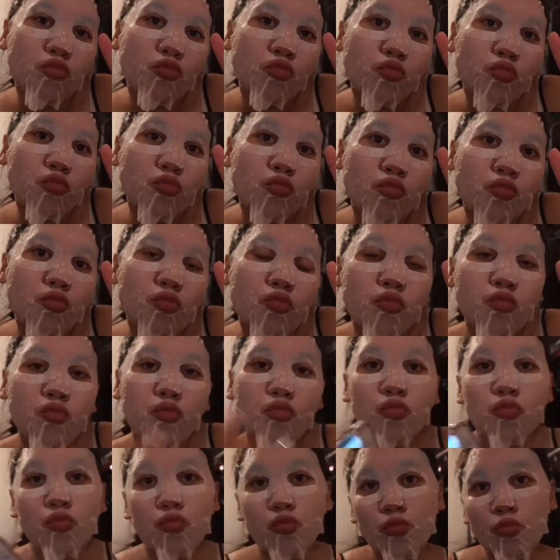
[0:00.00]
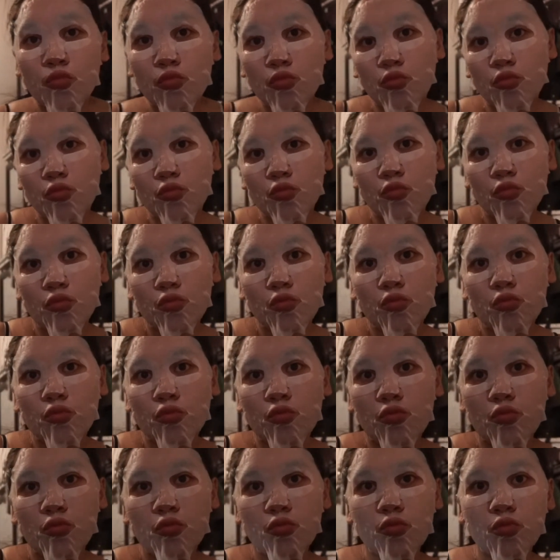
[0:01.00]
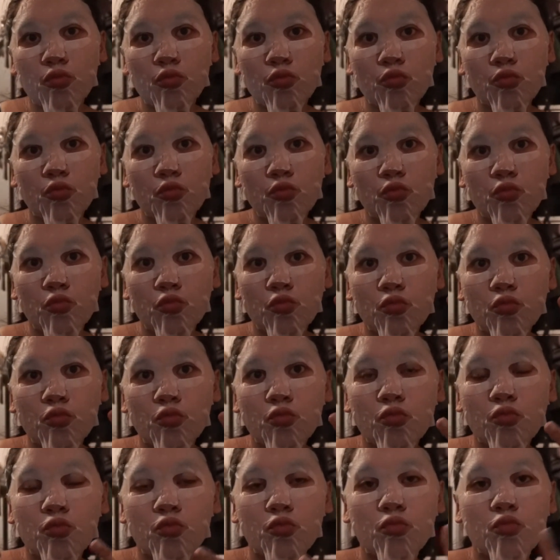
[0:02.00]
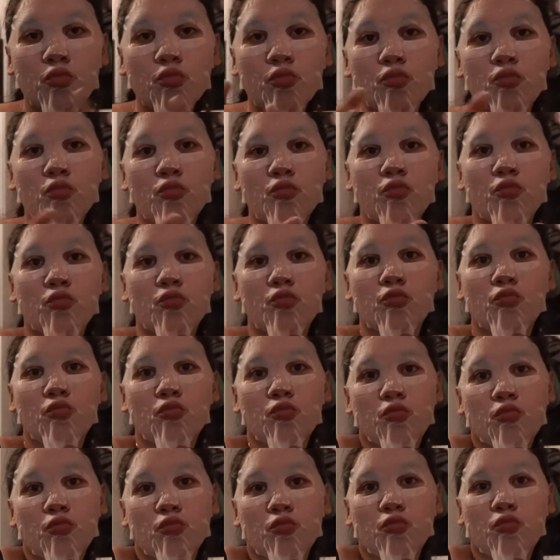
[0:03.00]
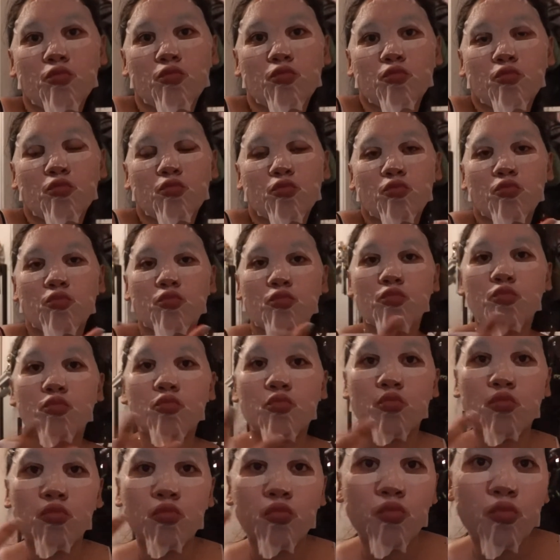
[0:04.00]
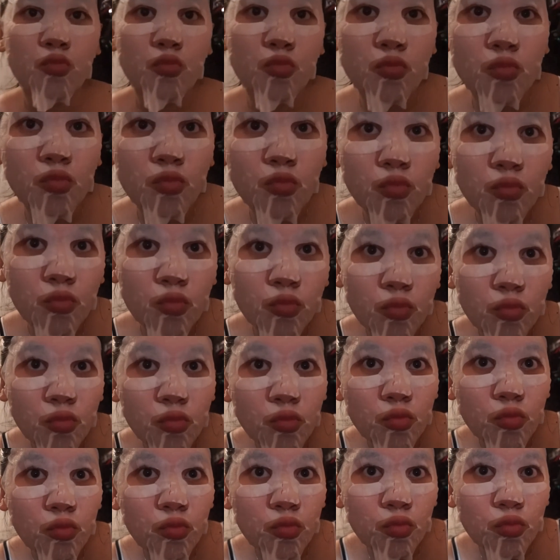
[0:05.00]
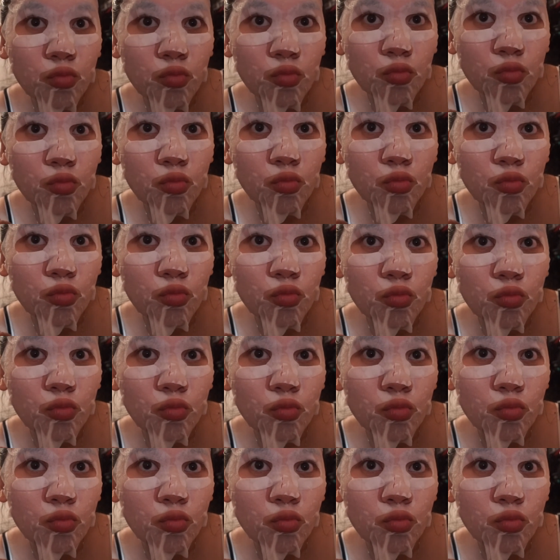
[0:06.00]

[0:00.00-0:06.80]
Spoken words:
[no speech]